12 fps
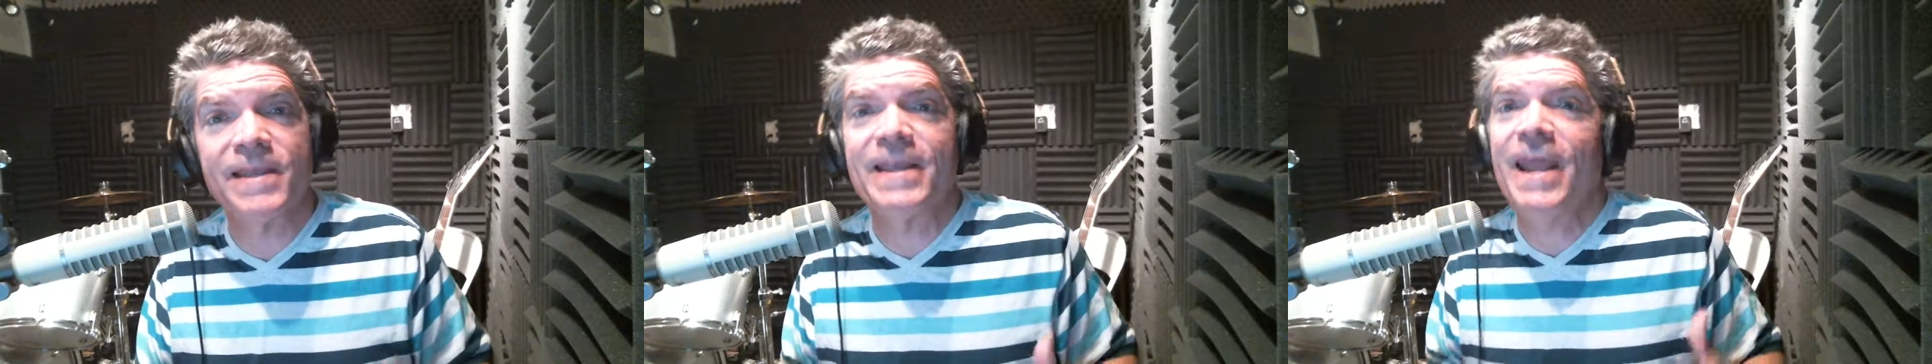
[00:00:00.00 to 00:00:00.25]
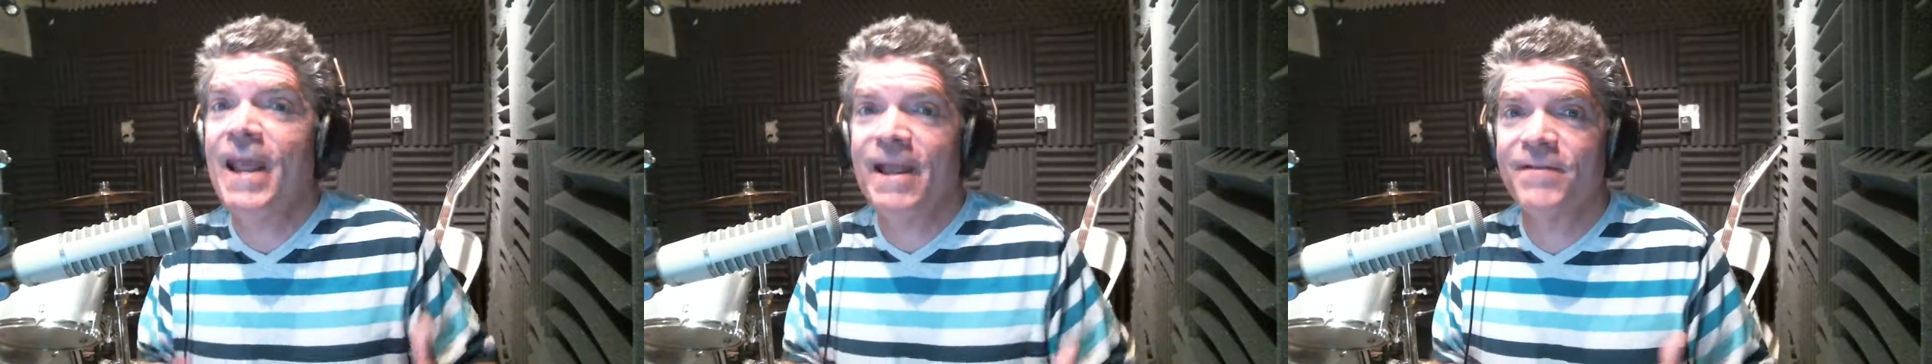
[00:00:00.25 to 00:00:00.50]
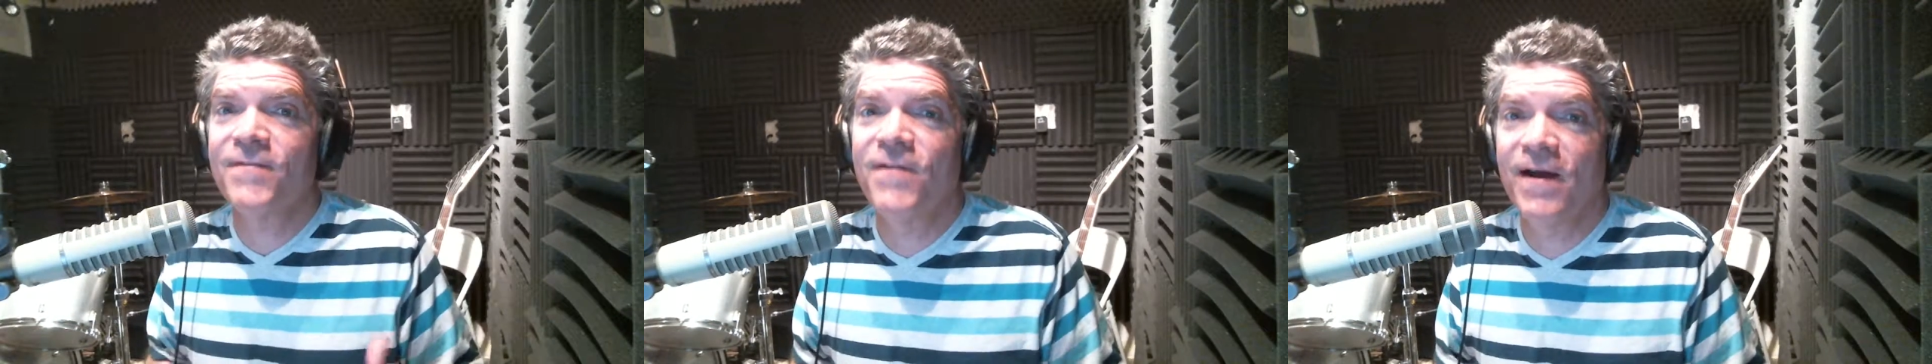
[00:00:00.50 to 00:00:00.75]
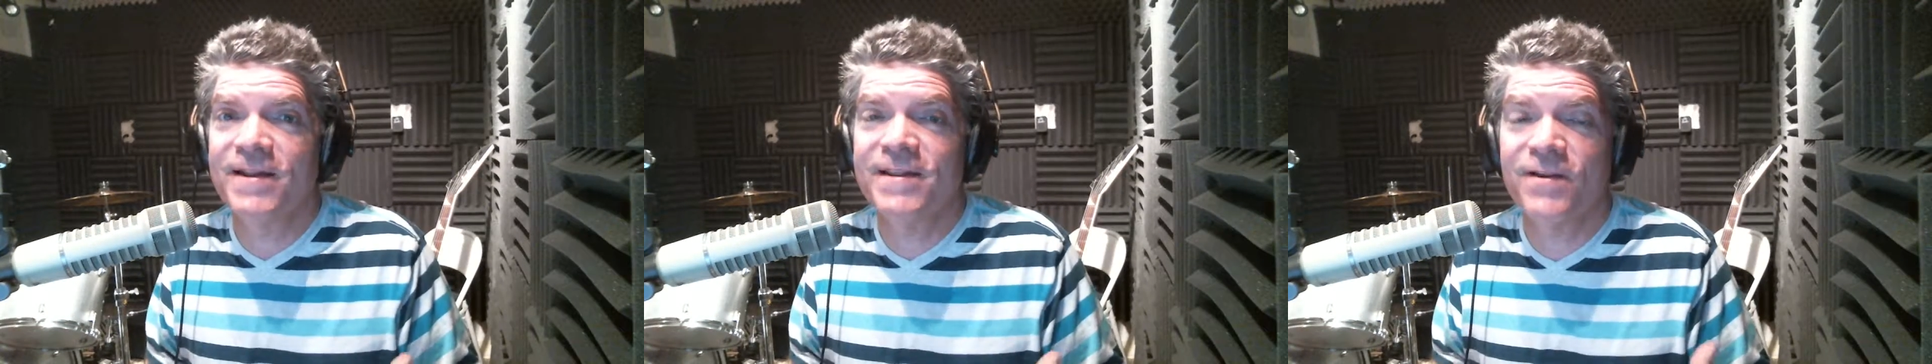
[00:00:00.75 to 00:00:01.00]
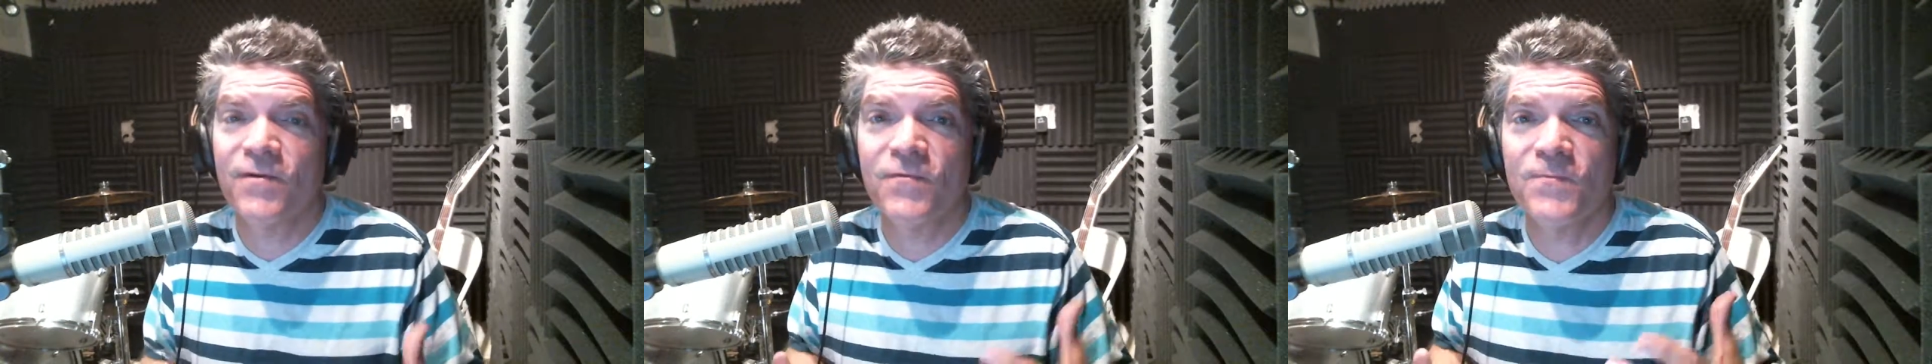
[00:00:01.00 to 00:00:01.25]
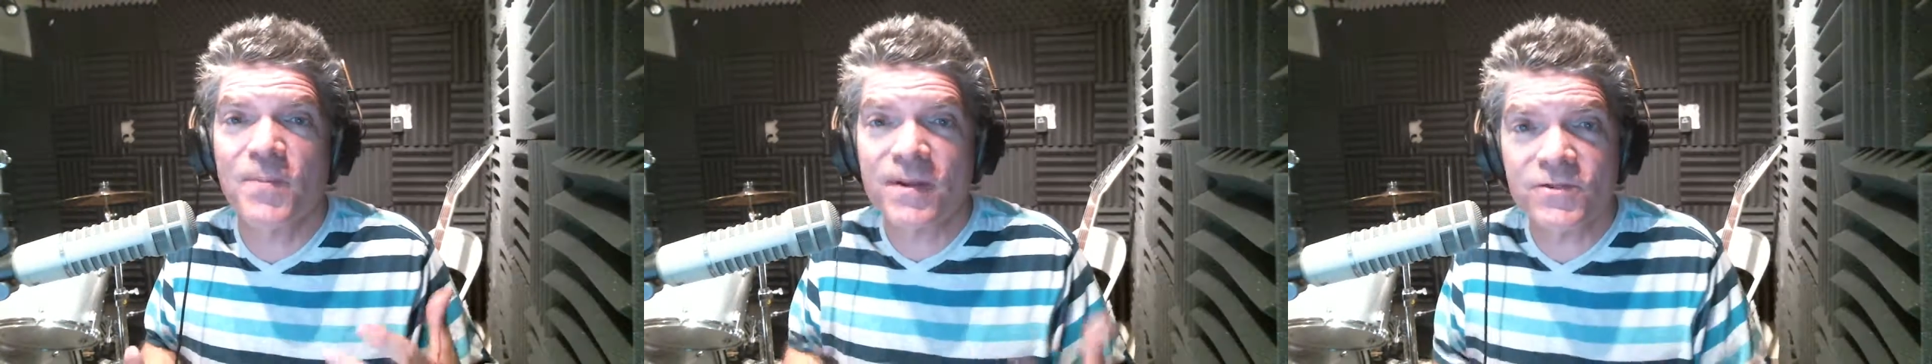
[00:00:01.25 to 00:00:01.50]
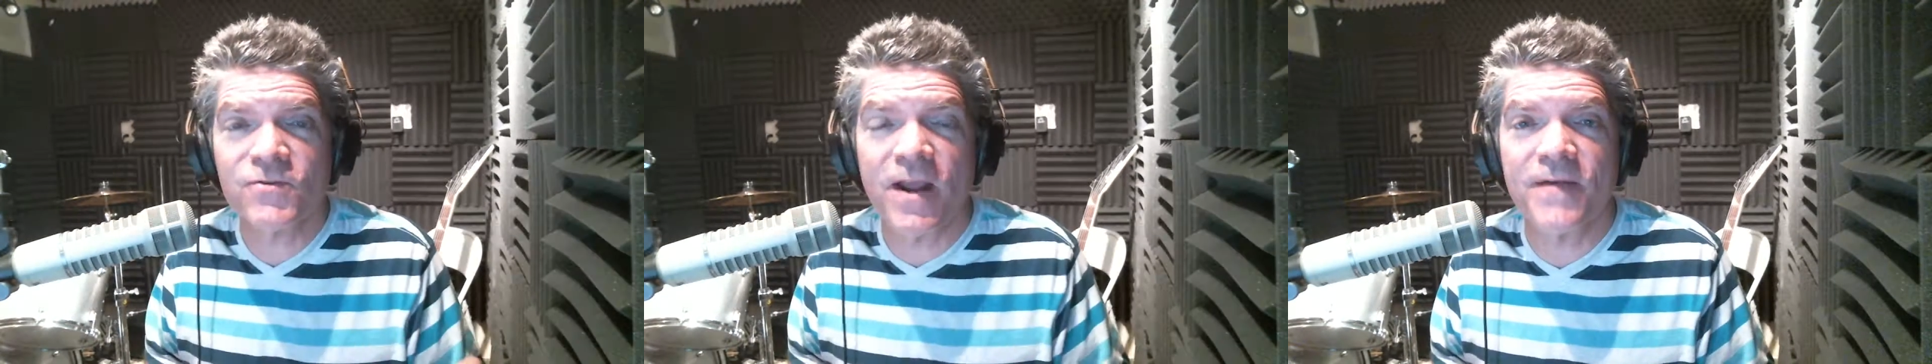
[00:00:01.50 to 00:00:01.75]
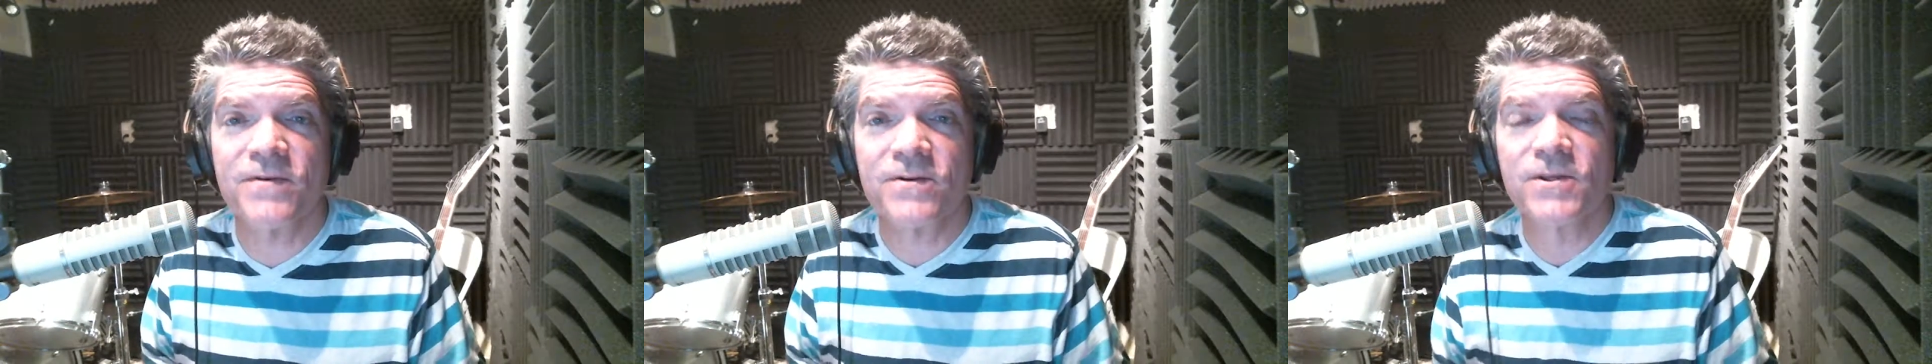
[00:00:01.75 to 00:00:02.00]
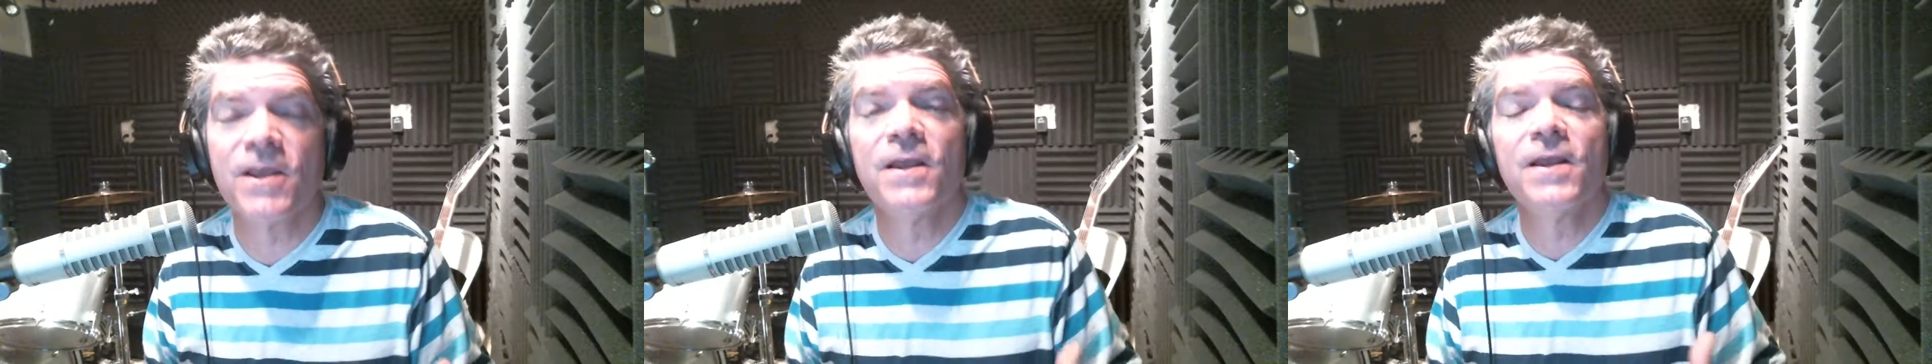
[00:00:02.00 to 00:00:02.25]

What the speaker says: They can't find enough bus drivers.